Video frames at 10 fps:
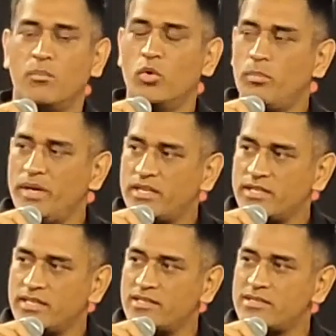more
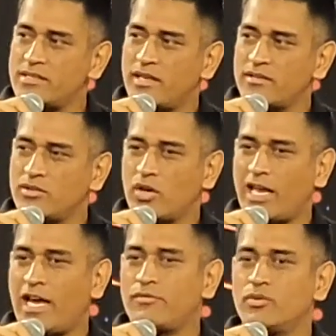bitterness, and I'll
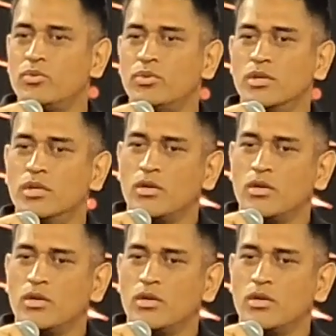have to